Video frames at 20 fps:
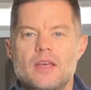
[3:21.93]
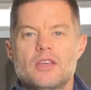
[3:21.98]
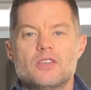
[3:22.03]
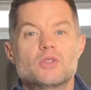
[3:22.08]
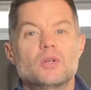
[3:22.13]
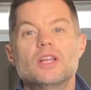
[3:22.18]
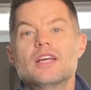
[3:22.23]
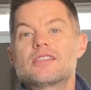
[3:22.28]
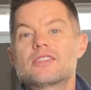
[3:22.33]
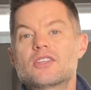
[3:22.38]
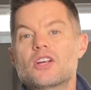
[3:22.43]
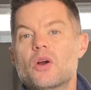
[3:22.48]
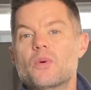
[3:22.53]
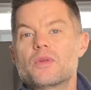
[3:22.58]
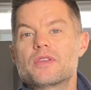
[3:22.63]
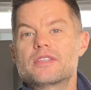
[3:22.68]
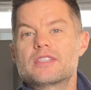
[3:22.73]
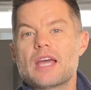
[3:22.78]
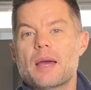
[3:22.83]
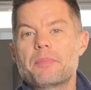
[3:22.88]
So let's start
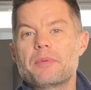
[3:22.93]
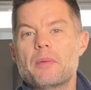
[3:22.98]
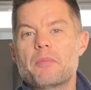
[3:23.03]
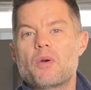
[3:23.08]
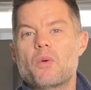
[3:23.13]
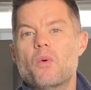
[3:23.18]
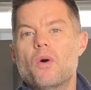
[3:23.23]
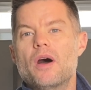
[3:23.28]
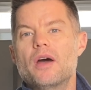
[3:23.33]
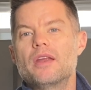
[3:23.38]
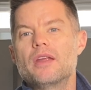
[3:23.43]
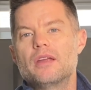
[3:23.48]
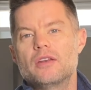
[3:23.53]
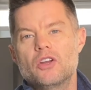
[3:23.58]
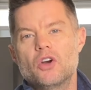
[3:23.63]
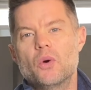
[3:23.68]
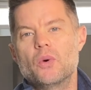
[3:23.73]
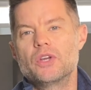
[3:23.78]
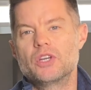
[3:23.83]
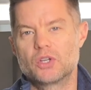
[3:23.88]
with step number one,
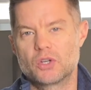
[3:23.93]
knowing your